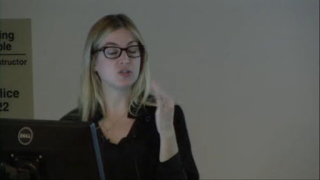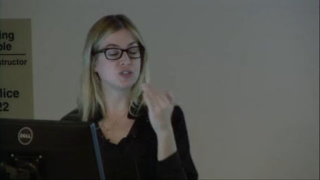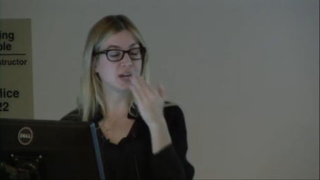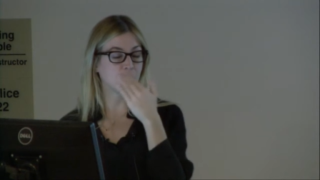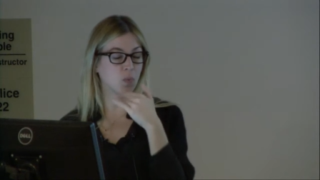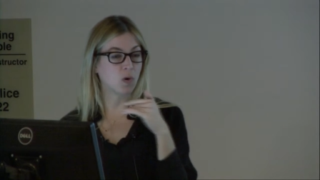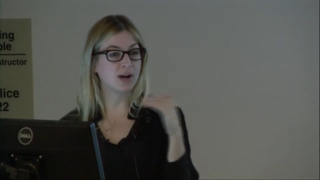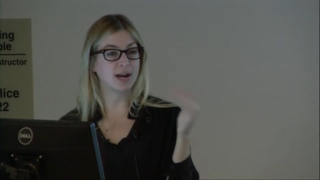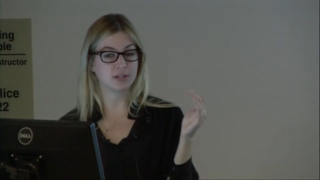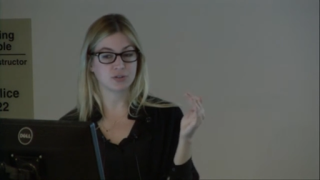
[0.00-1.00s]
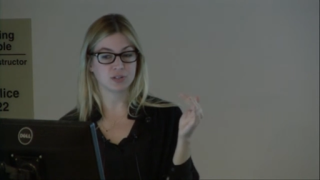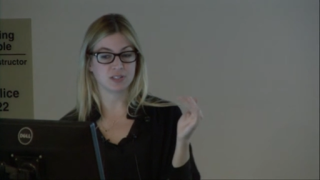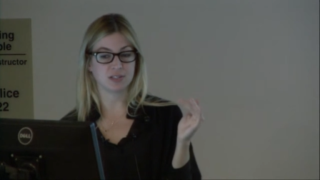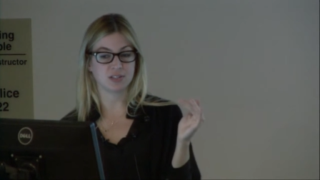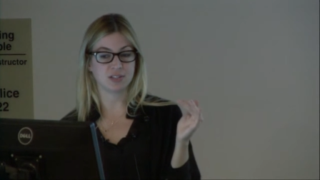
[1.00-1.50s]
you just had one
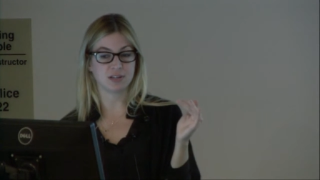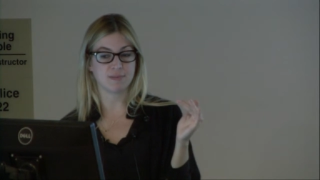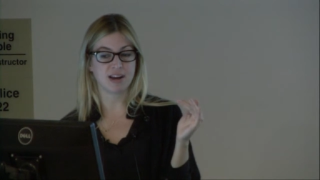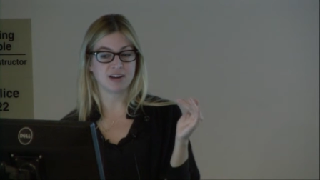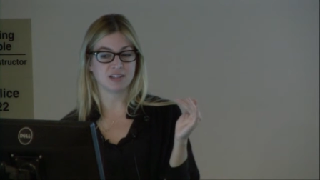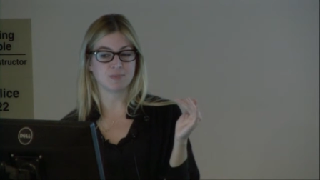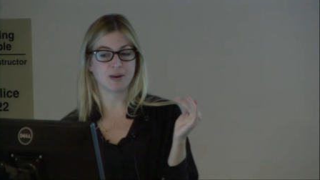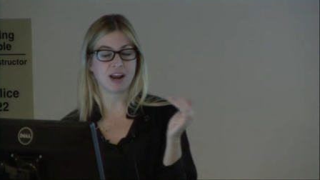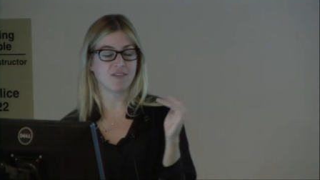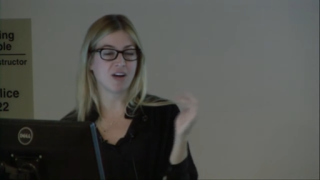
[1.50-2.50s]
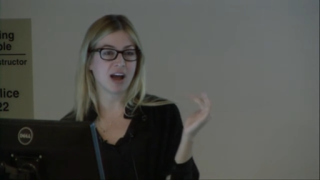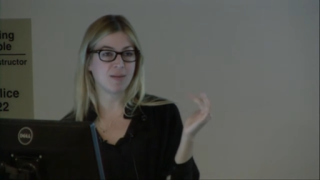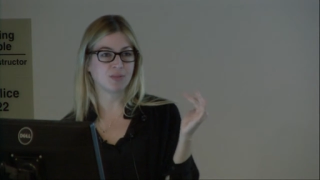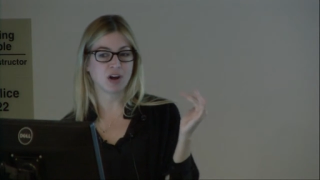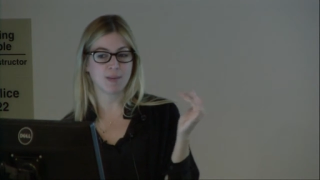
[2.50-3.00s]
entrance into the amenities, but if
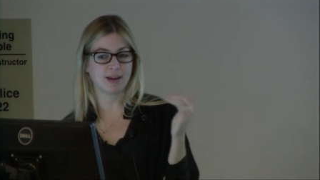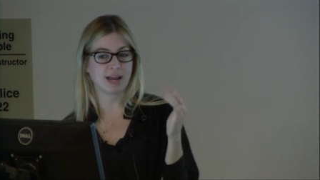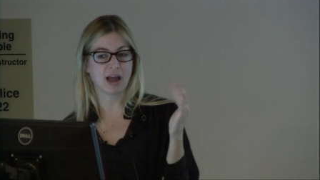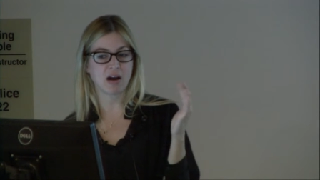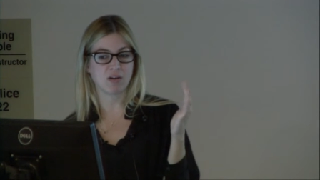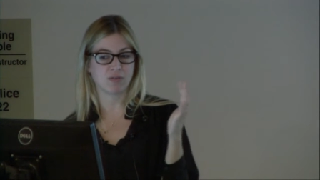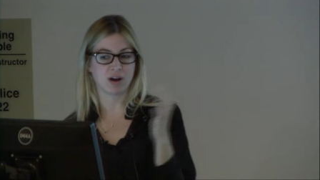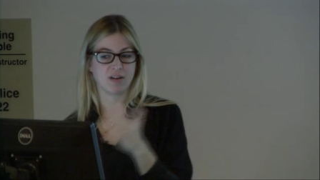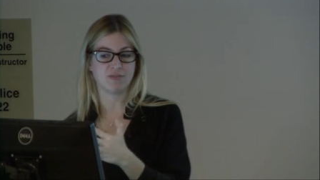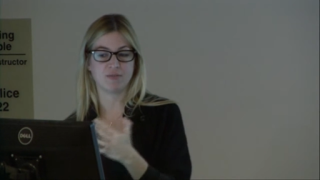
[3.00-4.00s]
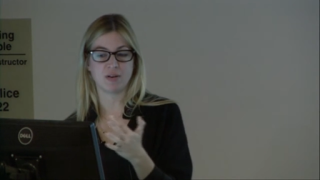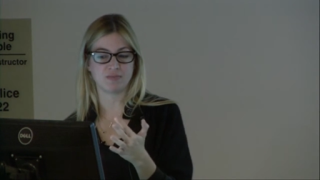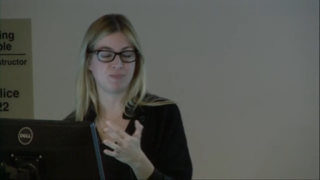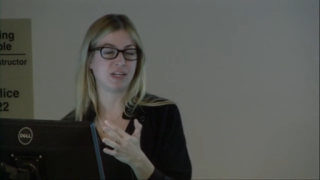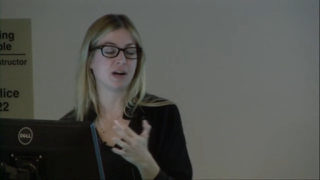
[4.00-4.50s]
I'm coming out of
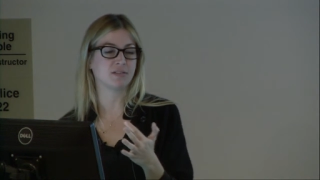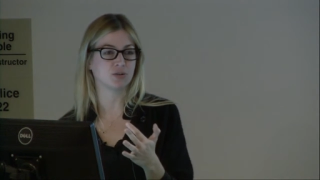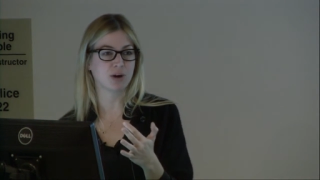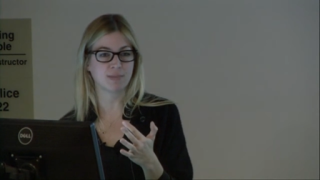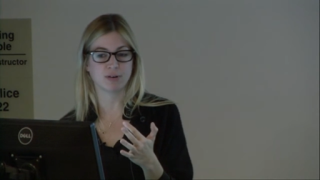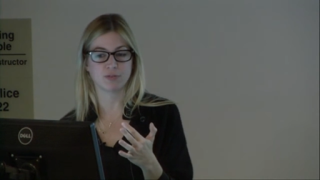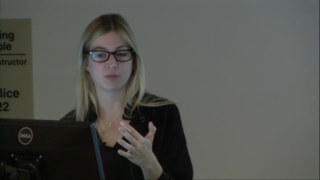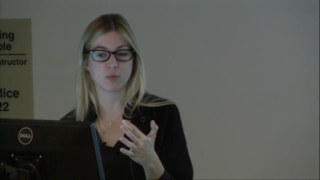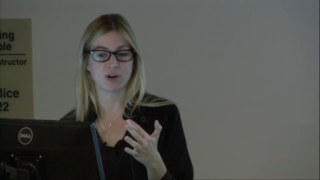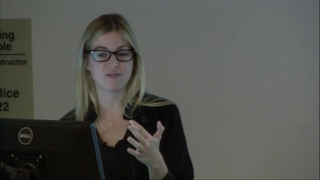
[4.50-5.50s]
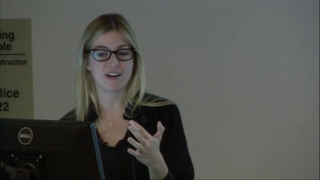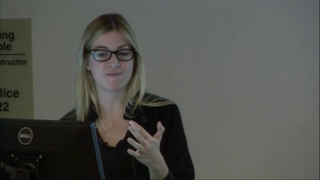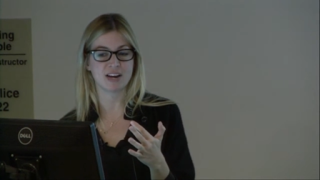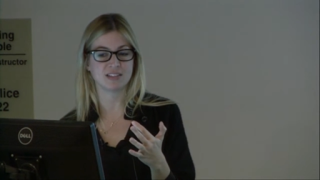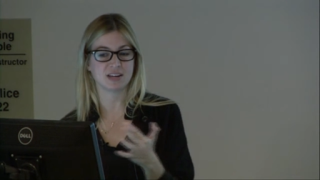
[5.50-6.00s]
being on the treadmill for
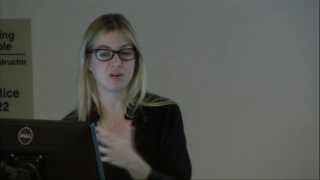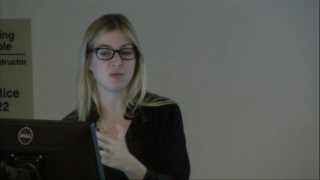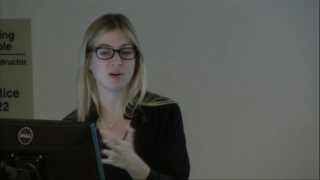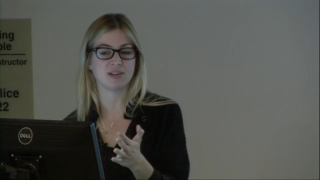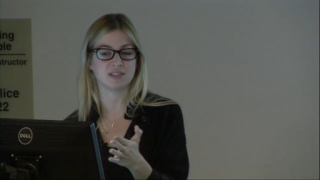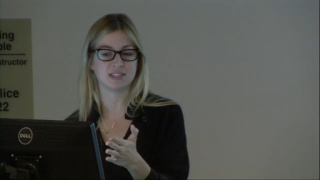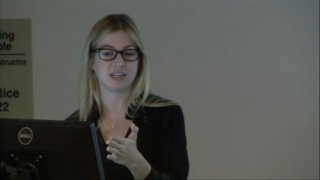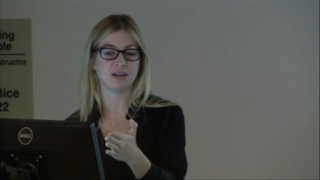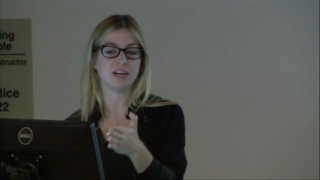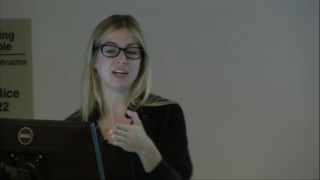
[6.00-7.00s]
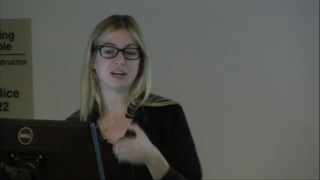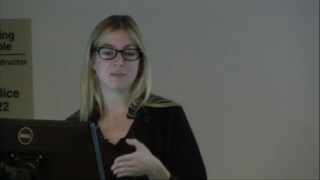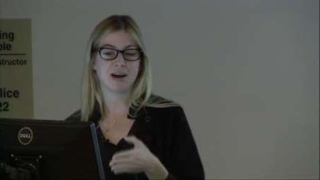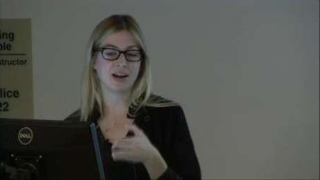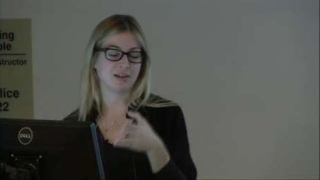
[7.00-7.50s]
45 minutes, I don't want to see
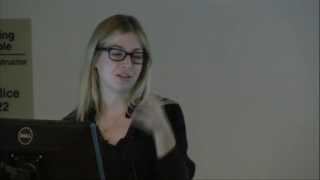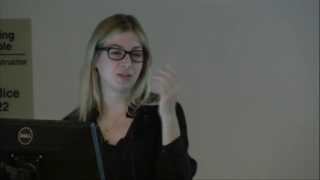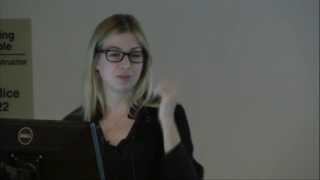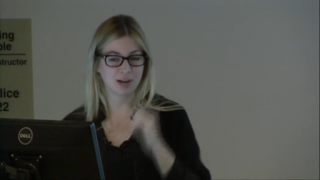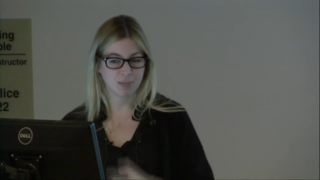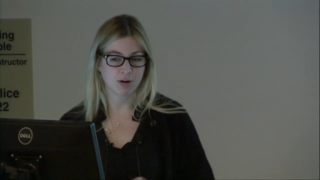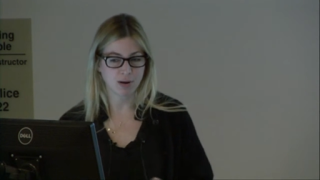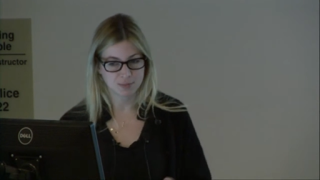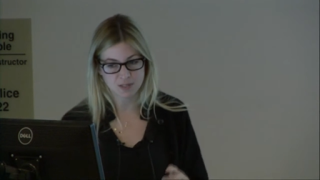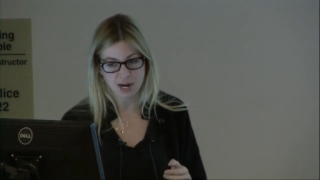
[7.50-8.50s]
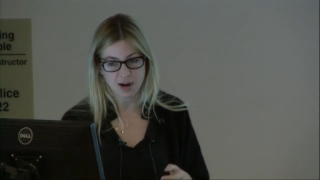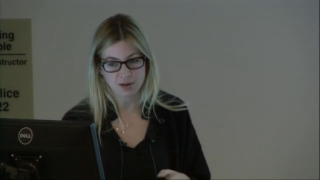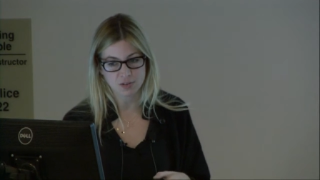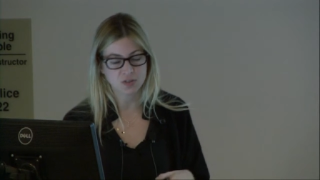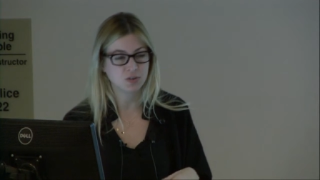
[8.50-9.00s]
my cute neighbor
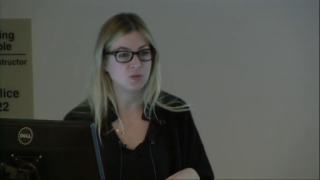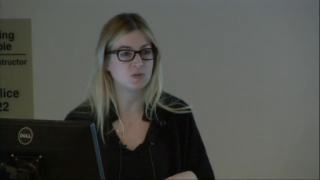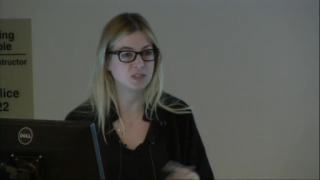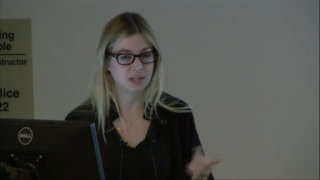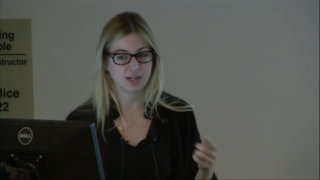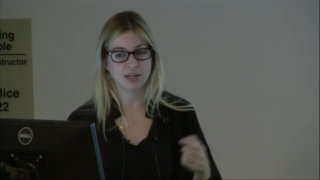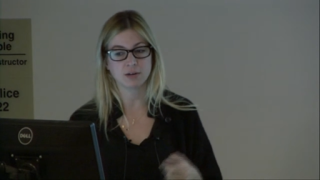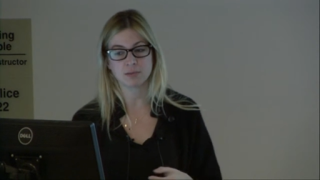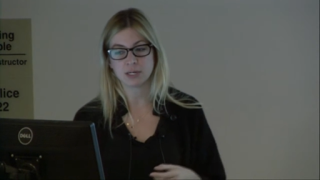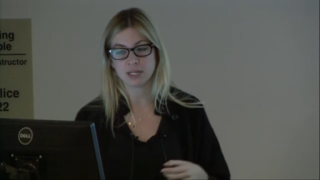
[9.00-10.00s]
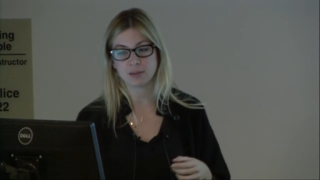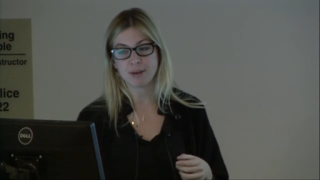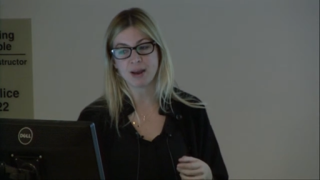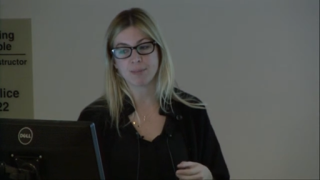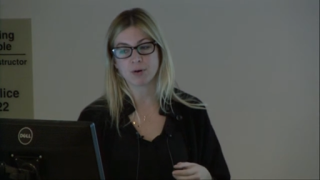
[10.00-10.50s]
upstairs who's sitting here reading the
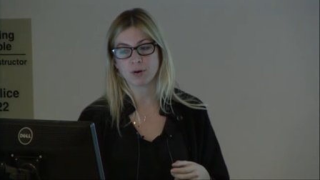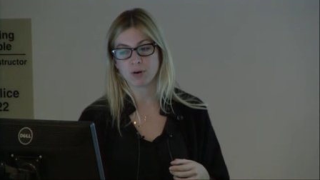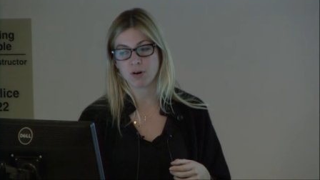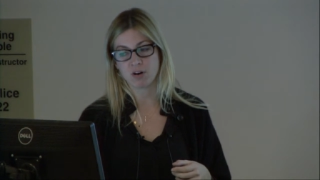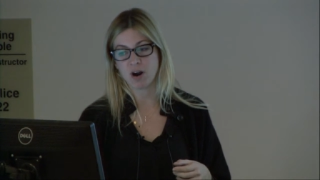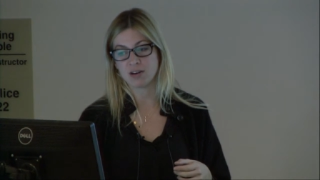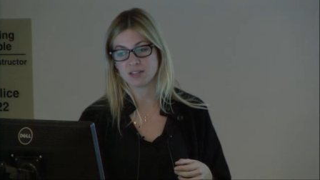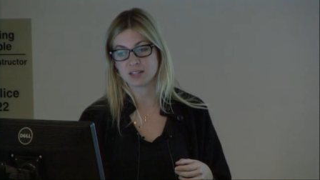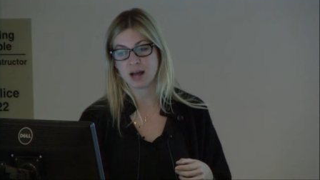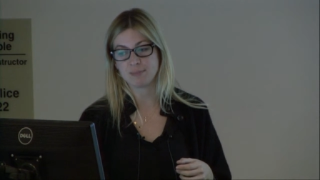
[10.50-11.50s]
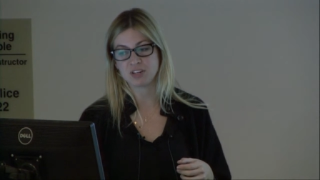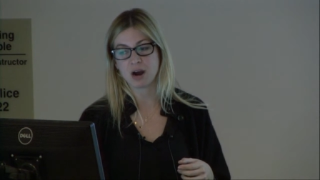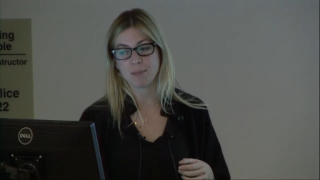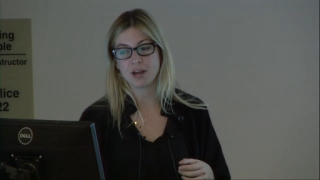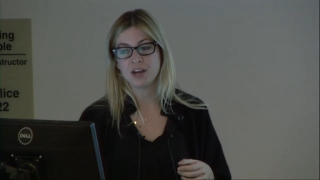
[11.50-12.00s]
paper or on his
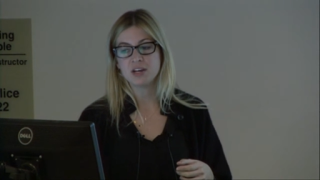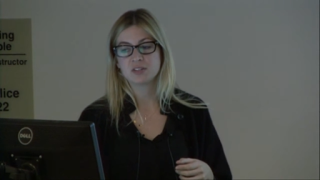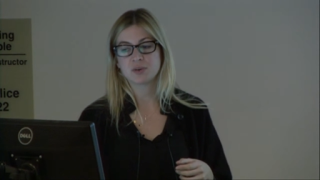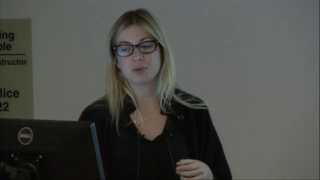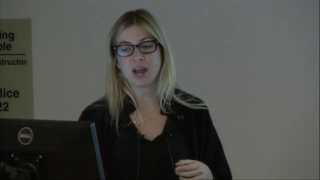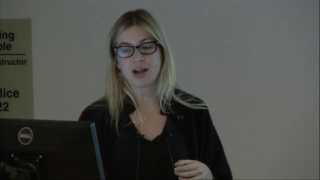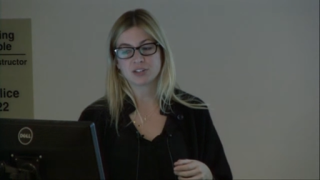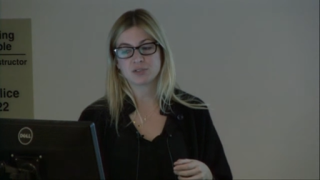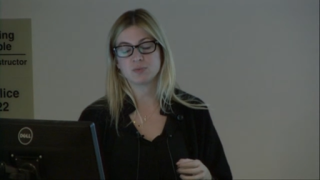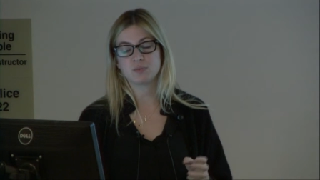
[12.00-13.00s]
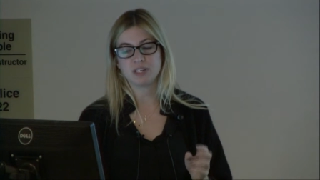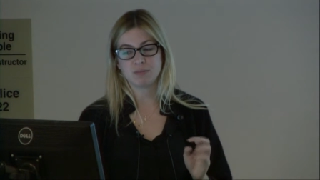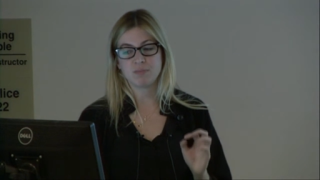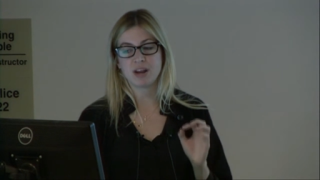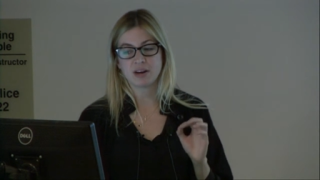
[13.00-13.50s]
laptop. So we actually we
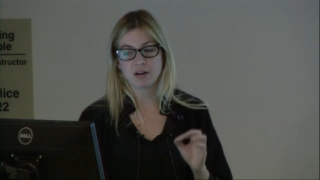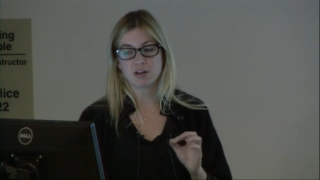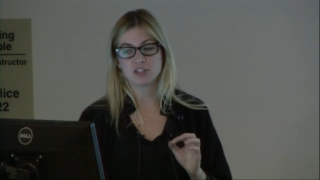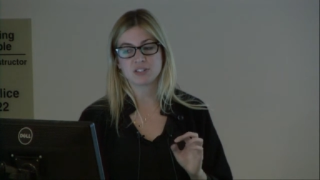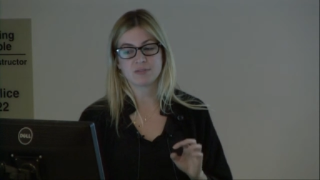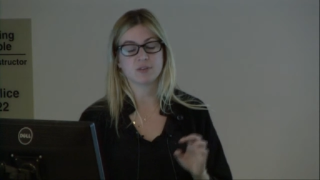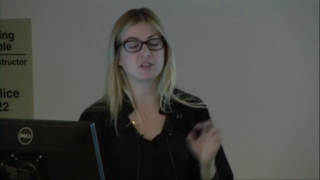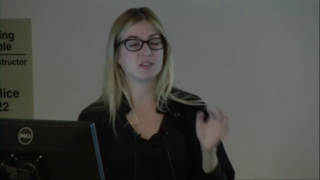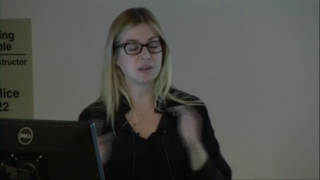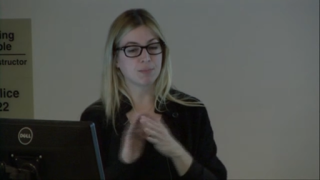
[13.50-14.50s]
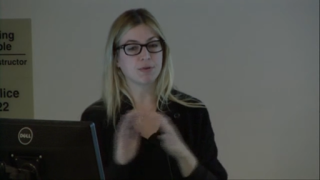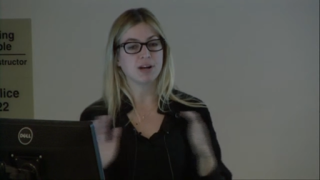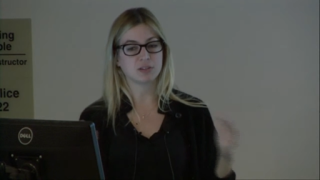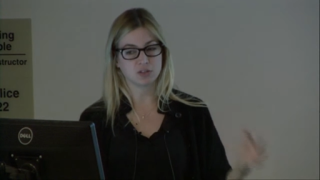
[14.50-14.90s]
made a conscious effort to separate